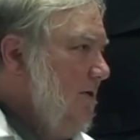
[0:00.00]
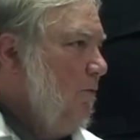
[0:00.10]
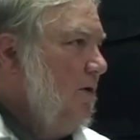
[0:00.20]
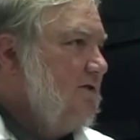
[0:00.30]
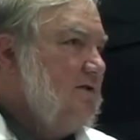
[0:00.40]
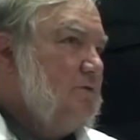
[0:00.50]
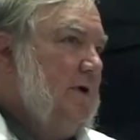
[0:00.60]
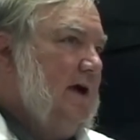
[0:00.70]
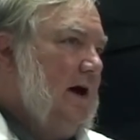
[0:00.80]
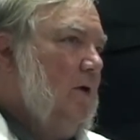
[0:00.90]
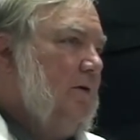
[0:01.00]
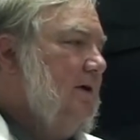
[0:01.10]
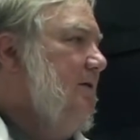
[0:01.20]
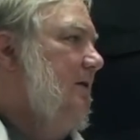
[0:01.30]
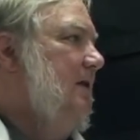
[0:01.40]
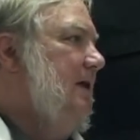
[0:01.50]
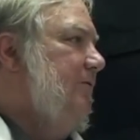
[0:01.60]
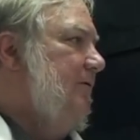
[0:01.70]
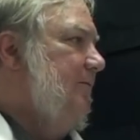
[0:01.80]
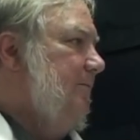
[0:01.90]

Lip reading: and works its way out in the leaf.